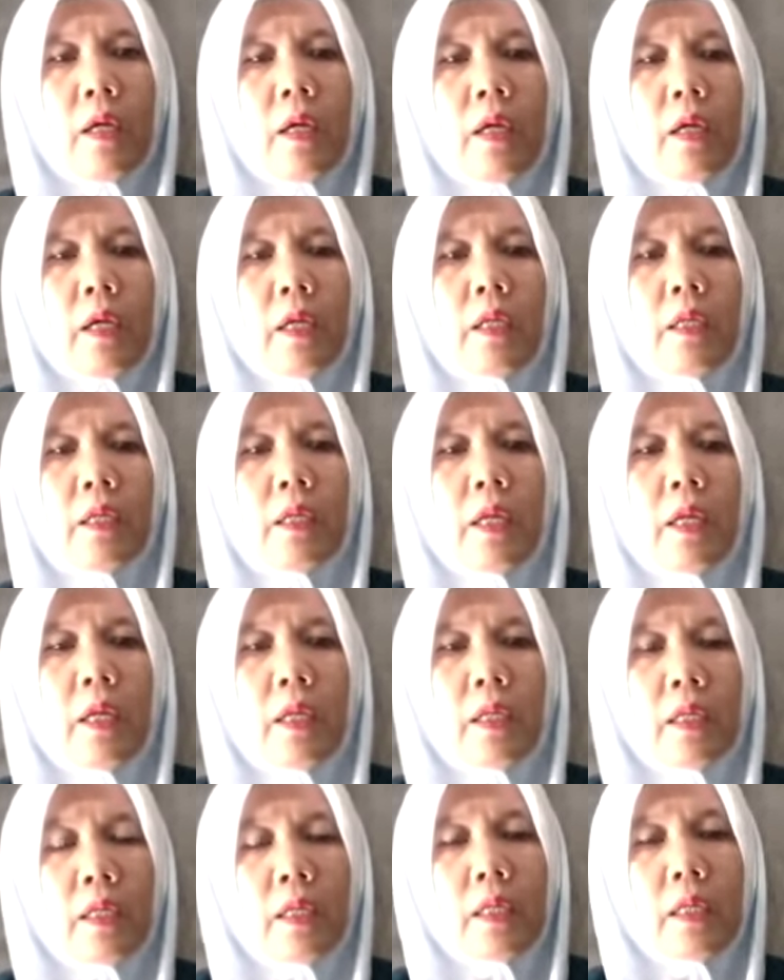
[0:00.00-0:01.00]
And
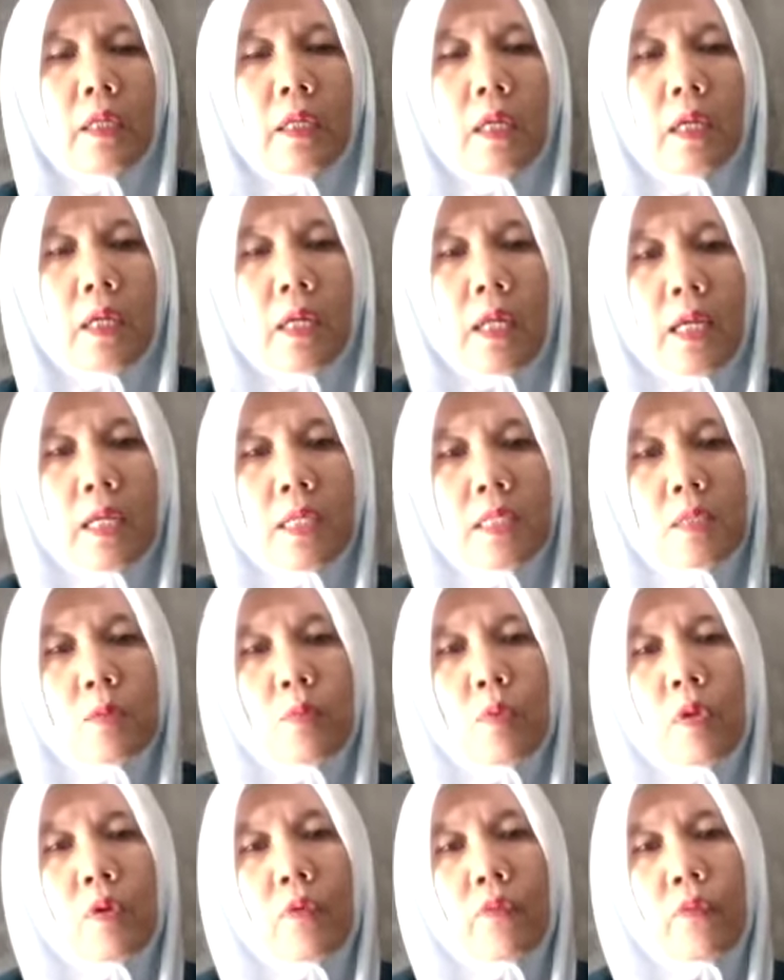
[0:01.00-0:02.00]
then in the class
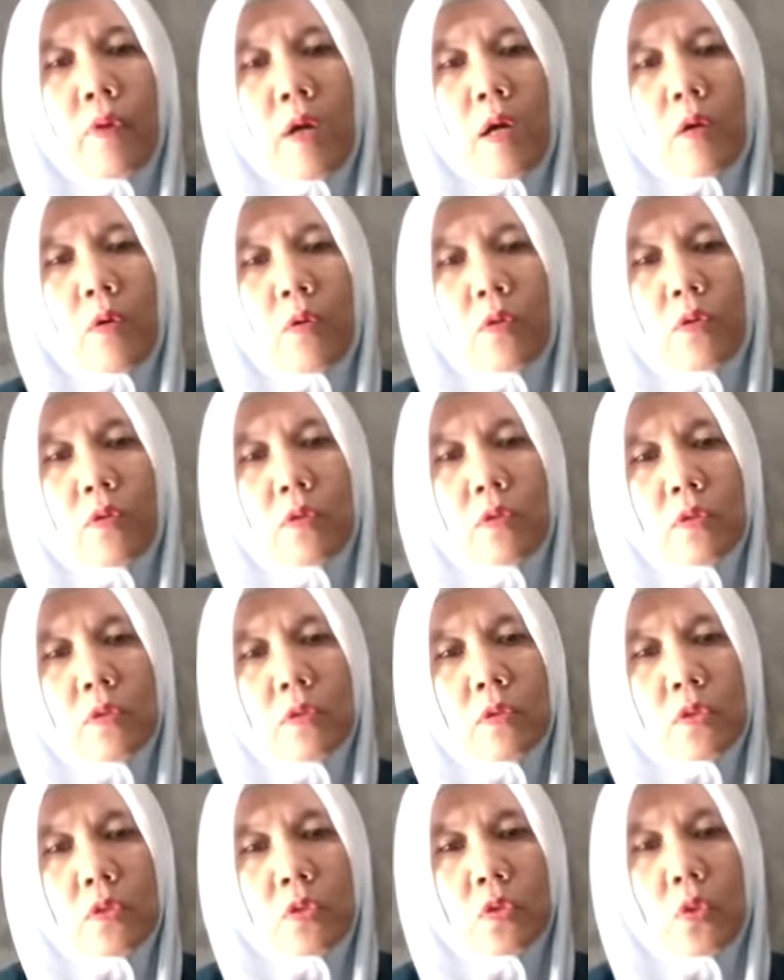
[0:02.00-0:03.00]
we found
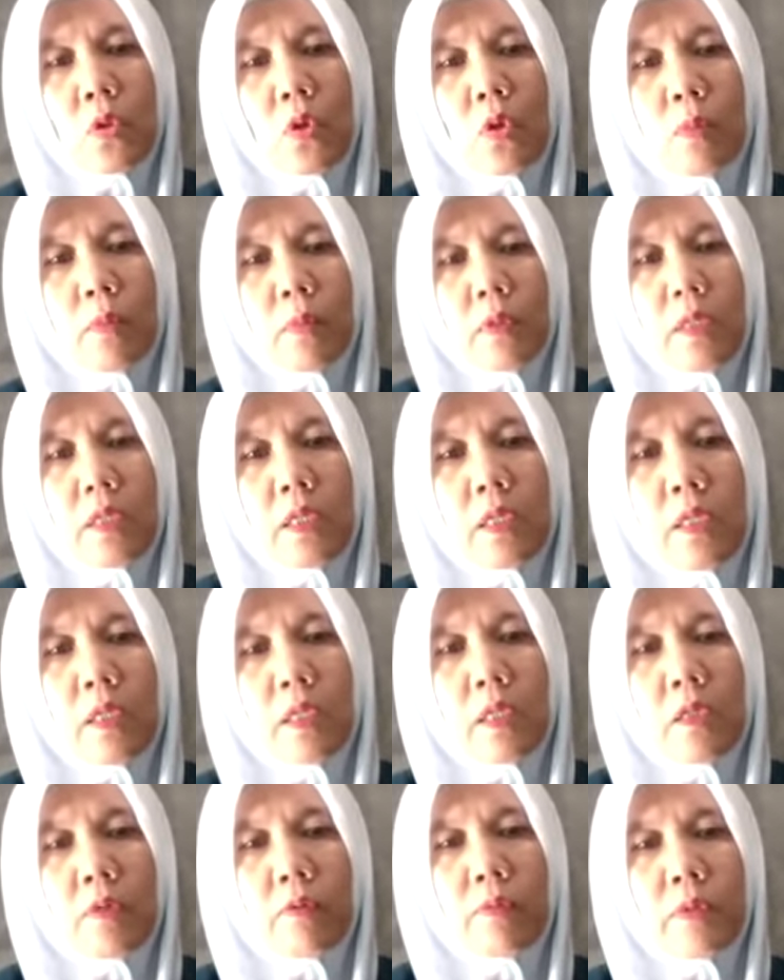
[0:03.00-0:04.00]
so many
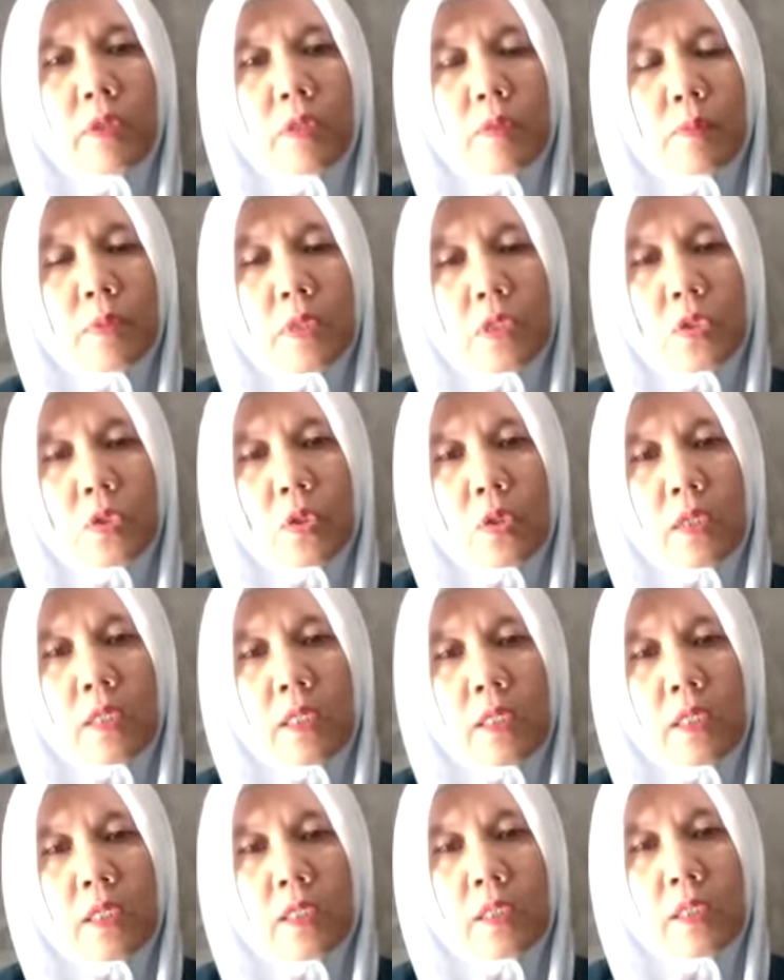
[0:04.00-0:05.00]
different
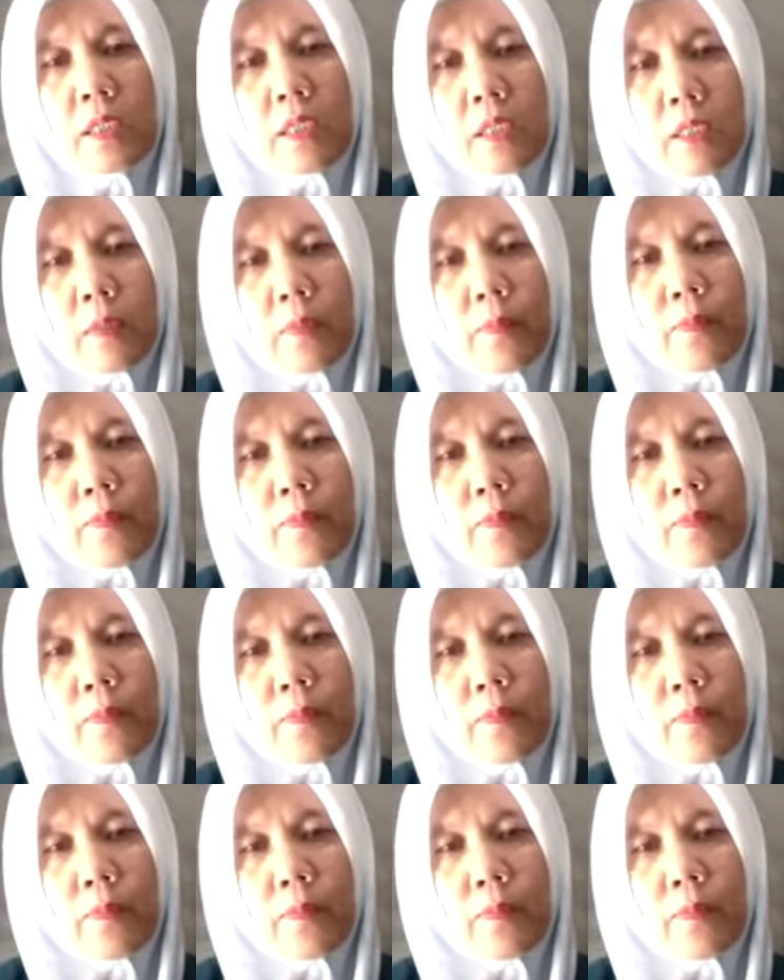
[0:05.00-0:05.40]
personality.